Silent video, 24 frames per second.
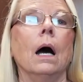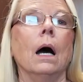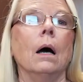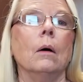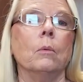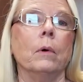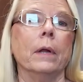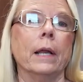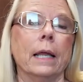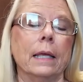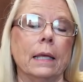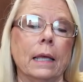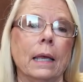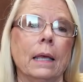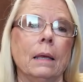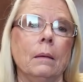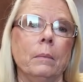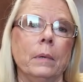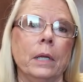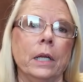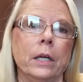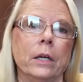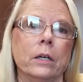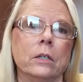When I came
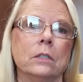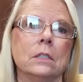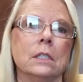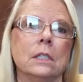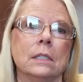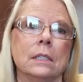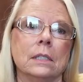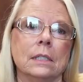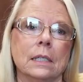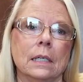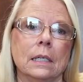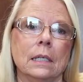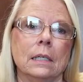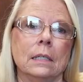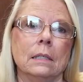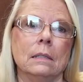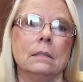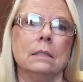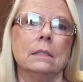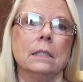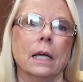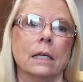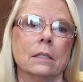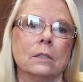here to see
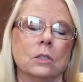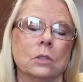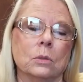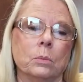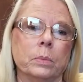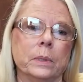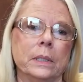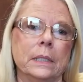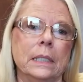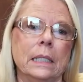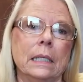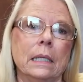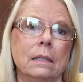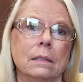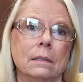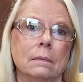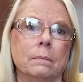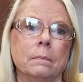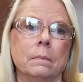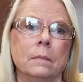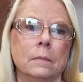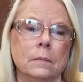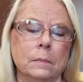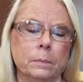Dr.
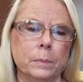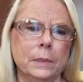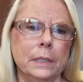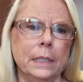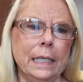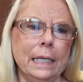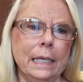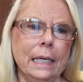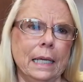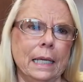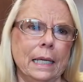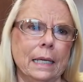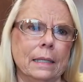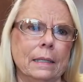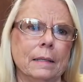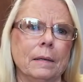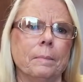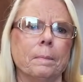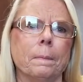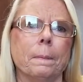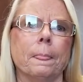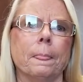Bedikian,